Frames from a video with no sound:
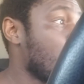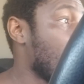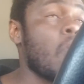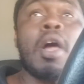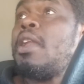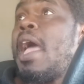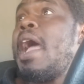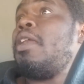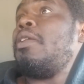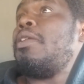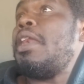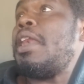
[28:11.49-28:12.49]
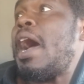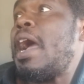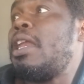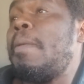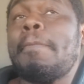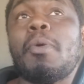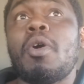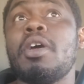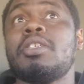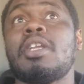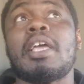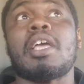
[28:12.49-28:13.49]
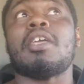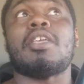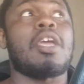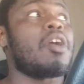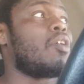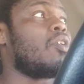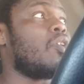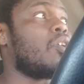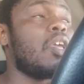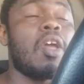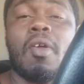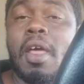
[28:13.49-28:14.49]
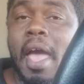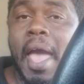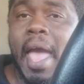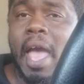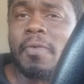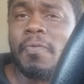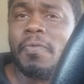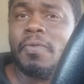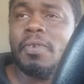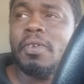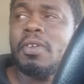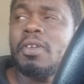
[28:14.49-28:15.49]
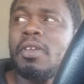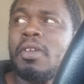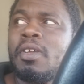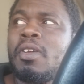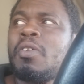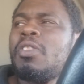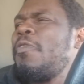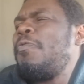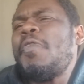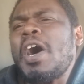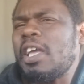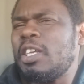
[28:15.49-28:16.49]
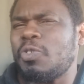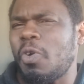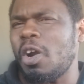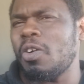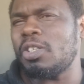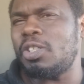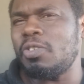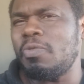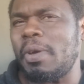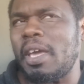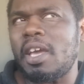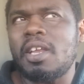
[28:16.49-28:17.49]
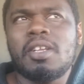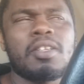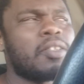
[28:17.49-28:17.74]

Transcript: One had nine employees in like a year or a year and a half. The fuck is wrong with you, man?